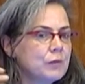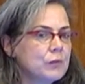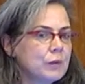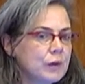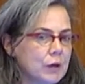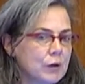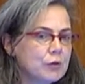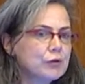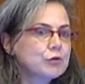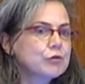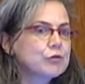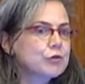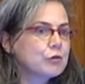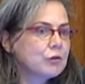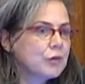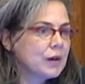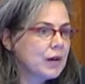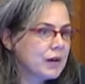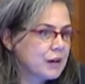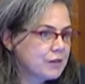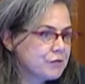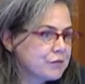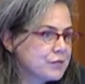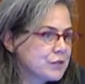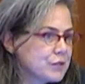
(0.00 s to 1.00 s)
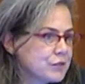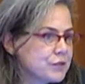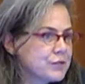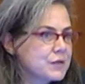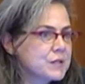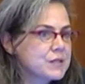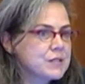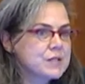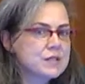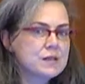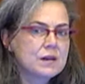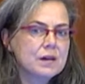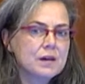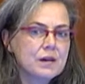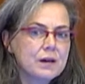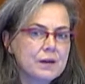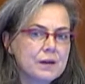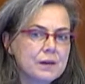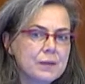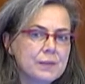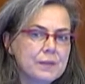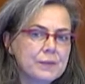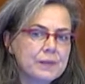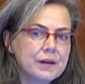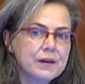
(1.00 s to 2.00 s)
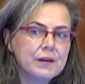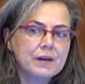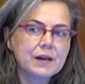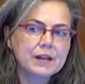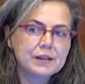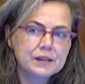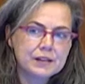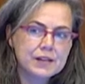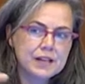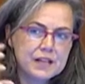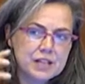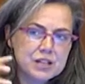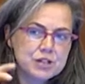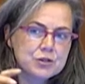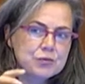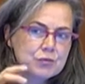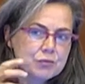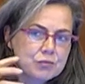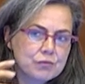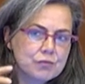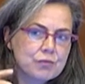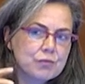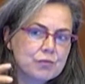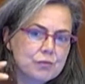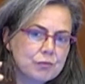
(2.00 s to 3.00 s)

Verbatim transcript: we also have different um, uh, education,